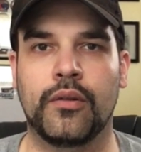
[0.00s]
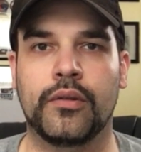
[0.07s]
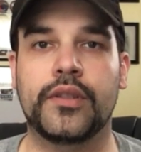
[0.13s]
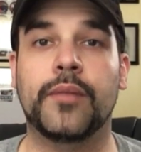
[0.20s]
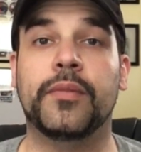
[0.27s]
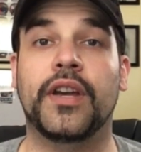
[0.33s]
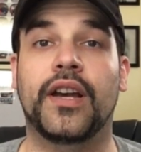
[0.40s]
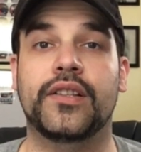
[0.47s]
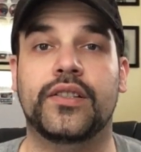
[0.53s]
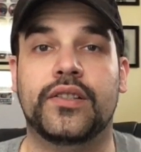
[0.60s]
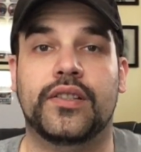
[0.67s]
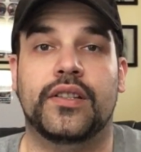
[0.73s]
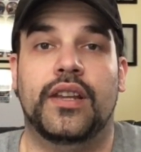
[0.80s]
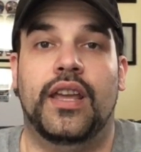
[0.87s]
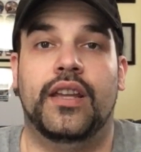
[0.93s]
What's up, guys? This is
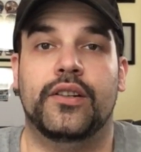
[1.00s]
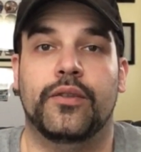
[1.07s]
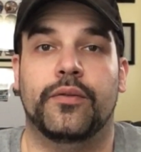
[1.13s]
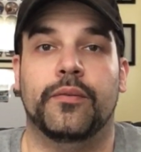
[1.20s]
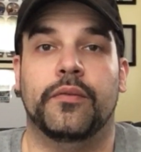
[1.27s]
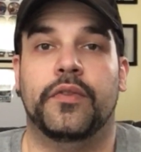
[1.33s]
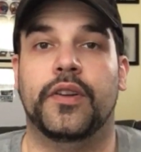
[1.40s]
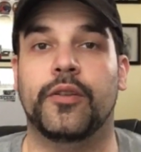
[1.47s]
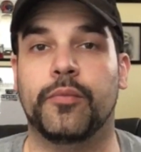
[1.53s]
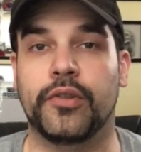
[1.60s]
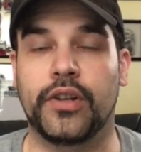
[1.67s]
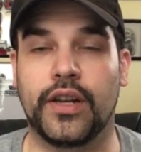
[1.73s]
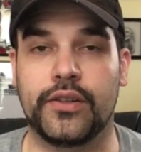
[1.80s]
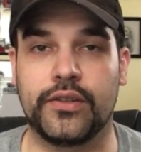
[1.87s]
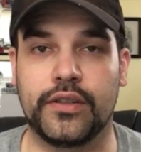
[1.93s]
Inhander from Fear
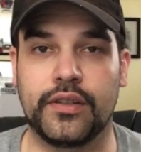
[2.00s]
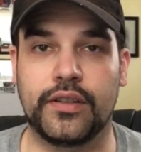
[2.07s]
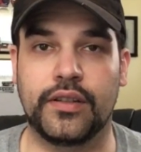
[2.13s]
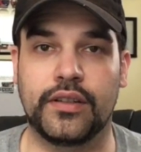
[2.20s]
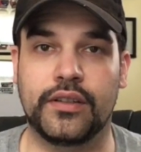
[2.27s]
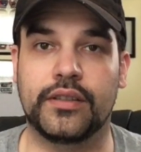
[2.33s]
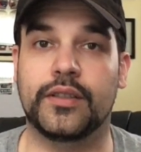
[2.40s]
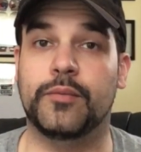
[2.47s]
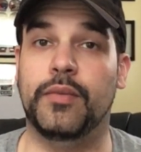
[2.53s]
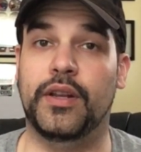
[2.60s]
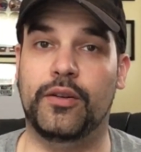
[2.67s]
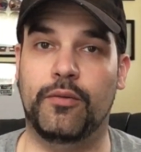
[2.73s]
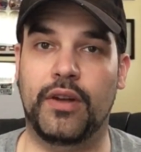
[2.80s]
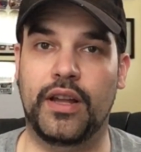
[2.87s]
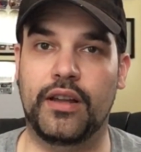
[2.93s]
Productions. It's been a
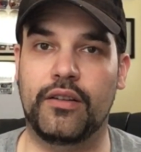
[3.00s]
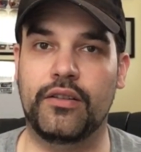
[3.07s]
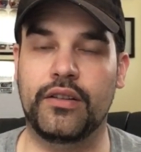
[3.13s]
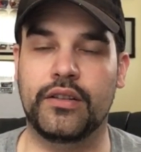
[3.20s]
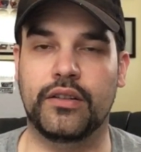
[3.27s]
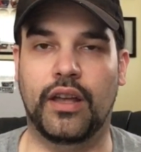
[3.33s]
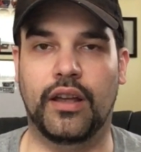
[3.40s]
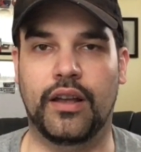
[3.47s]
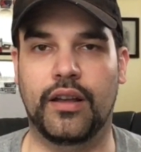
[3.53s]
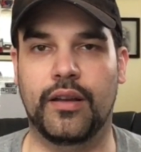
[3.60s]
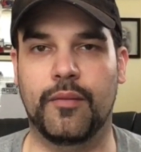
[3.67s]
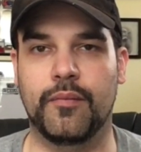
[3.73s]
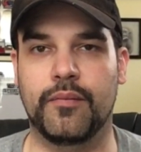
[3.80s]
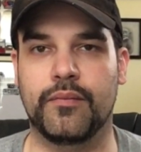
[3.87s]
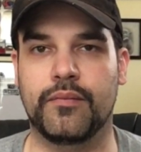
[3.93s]
while.
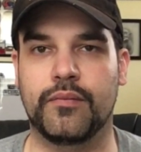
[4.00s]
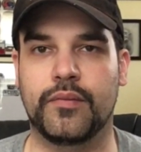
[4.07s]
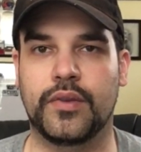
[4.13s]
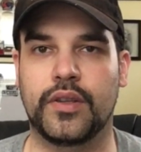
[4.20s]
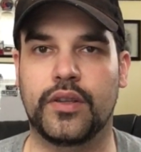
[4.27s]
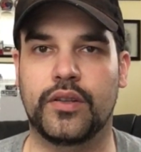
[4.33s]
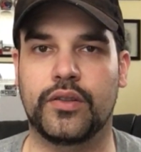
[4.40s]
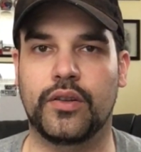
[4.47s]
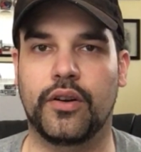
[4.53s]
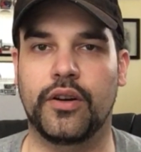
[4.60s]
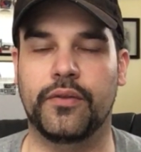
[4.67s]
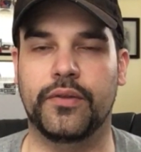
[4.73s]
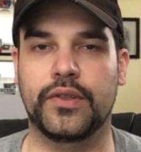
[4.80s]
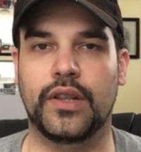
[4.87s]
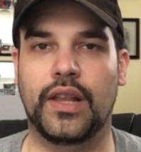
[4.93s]
Sorry
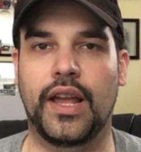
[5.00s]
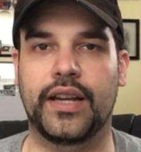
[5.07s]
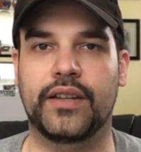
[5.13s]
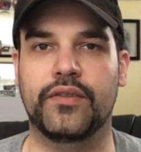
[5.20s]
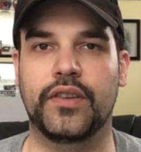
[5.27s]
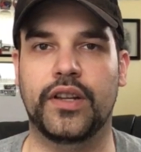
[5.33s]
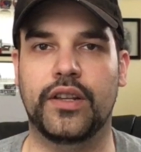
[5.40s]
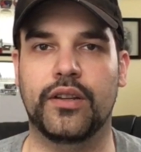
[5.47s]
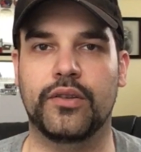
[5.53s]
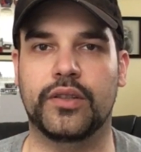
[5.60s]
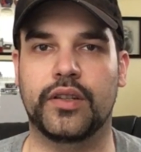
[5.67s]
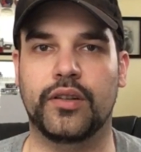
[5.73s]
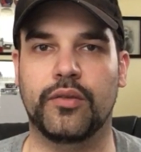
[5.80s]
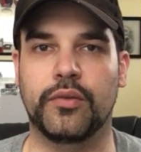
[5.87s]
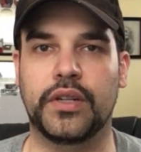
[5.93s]
for the lack of videos
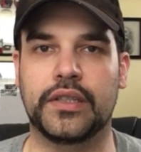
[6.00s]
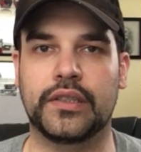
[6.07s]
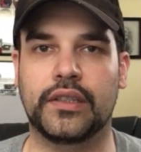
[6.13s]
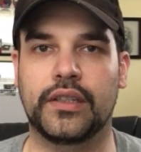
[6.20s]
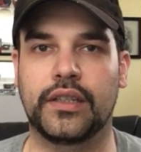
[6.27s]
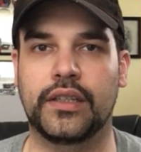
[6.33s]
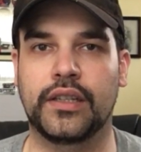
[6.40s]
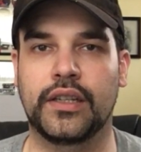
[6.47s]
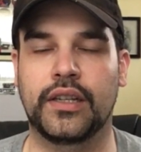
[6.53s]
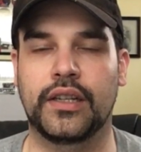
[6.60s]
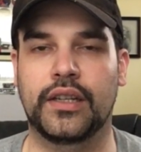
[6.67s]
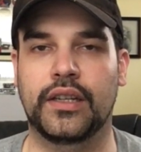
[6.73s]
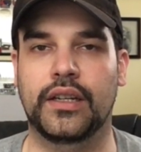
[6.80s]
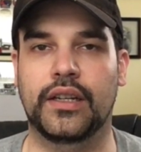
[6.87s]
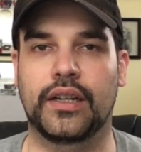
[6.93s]
here recently.
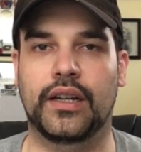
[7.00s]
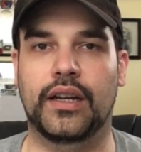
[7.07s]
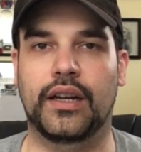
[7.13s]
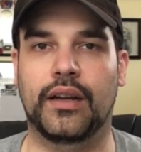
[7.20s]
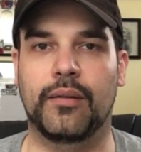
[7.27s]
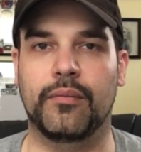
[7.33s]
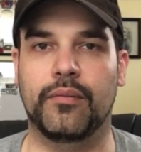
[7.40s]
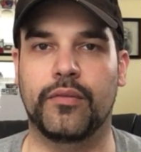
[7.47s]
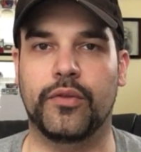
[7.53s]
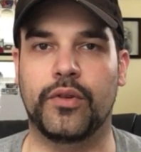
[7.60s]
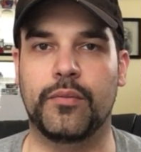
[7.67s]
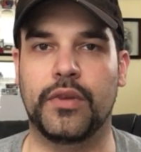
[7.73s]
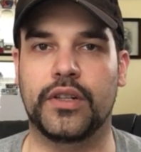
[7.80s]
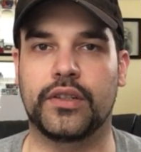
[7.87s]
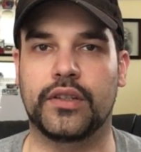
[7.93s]
3
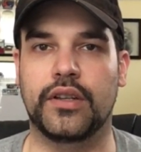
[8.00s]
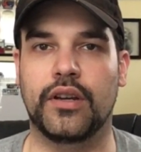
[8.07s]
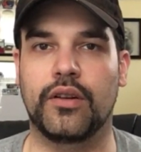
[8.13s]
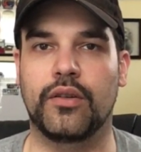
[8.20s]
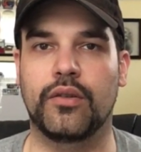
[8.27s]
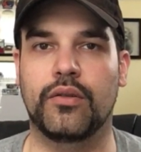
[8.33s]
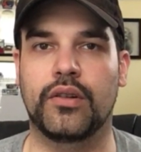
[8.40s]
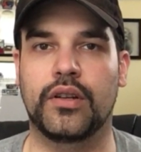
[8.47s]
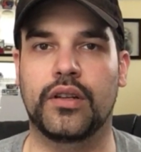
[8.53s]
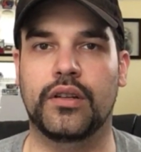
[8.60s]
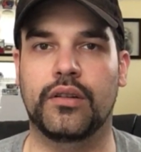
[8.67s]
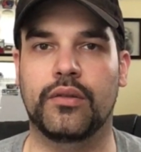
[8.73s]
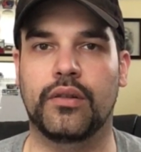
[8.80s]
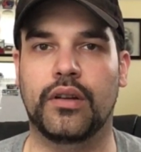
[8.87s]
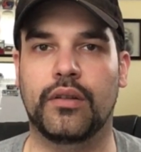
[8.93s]
months ago,
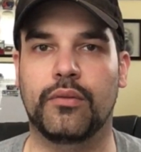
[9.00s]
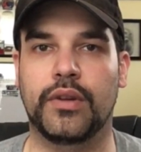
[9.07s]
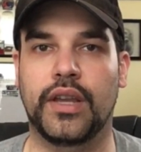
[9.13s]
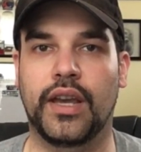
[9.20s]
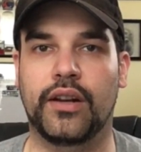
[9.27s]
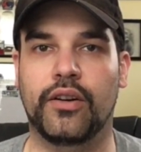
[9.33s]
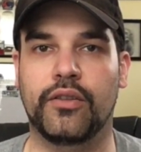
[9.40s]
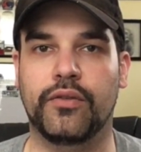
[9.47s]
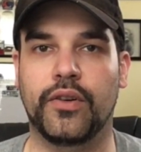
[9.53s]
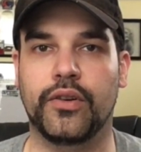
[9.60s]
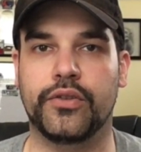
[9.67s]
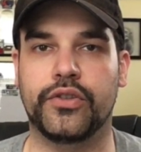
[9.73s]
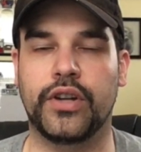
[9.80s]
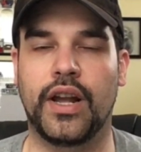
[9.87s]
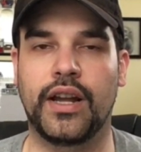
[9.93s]
we had our
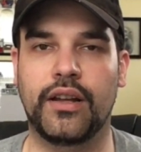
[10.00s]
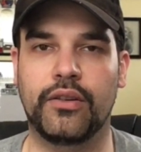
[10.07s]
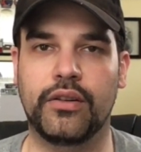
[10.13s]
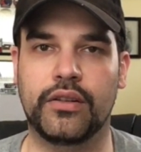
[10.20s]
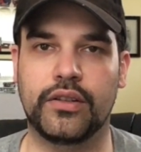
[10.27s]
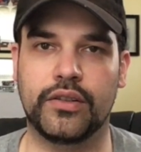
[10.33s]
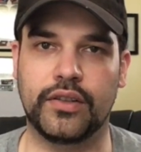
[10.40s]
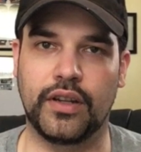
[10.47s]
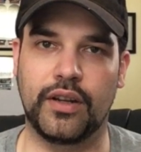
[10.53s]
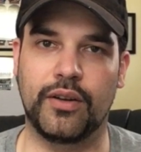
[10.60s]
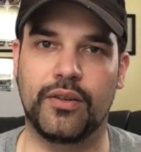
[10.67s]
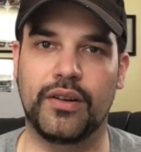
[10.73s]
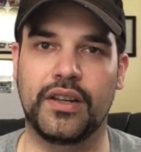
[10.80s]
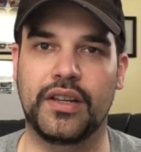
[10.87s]
first child, so